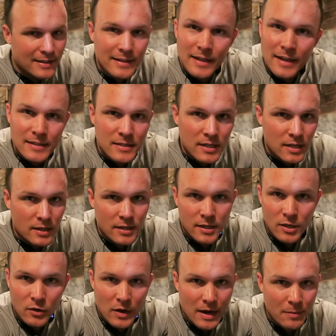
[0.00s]
That's nothing
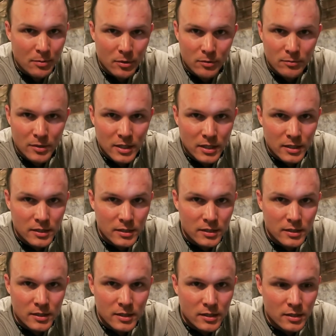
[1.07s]
to crap on, bud.
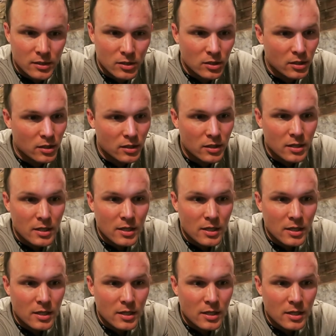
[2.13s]
Look,